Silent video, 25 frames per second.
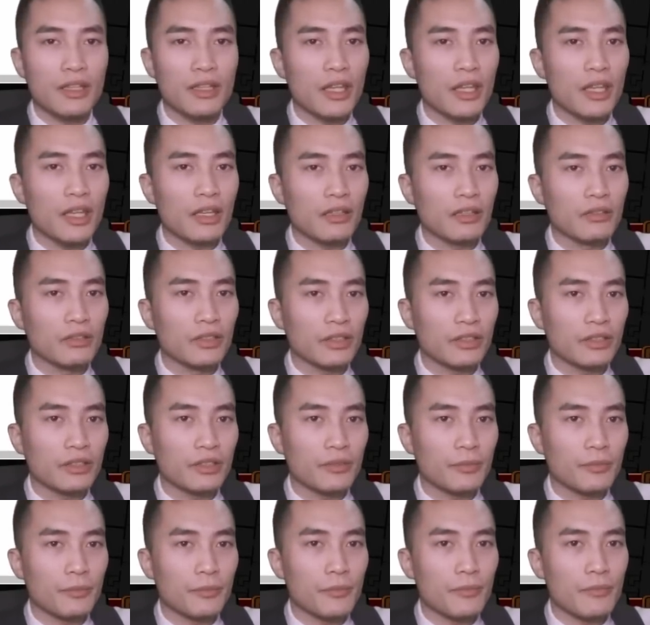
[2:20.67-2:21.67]
a look.
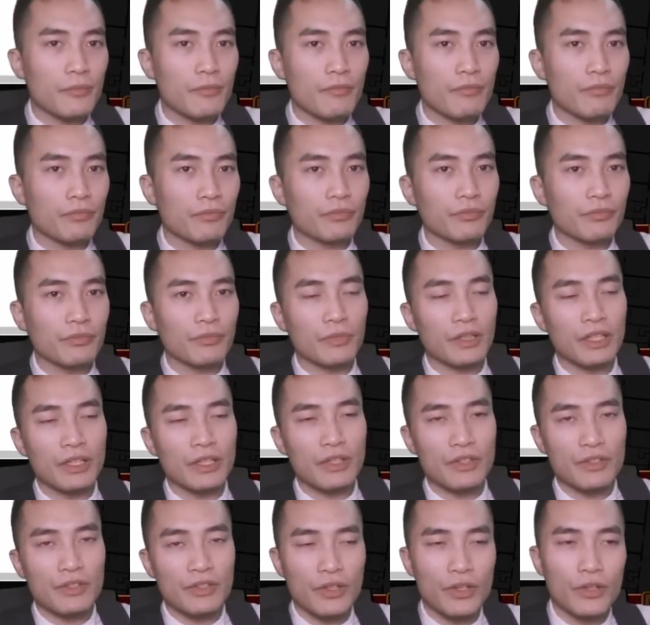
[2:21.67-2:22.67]

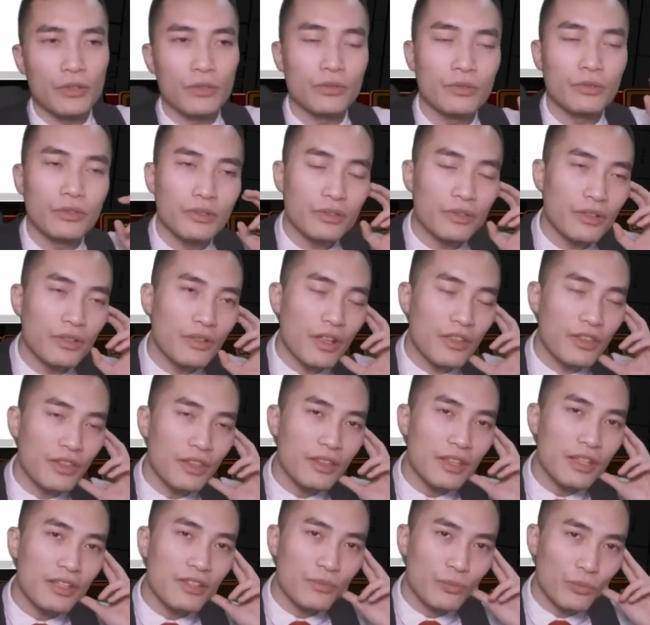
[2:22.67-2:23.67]
So, a thing
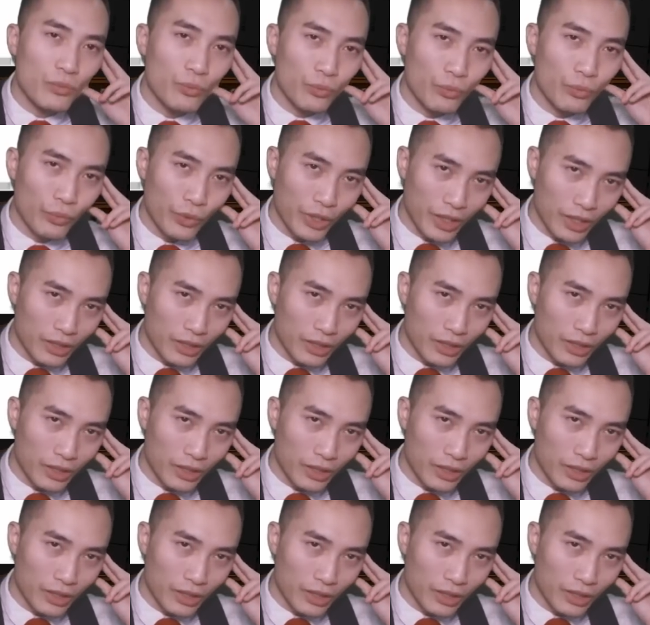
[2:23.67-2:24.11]
that's really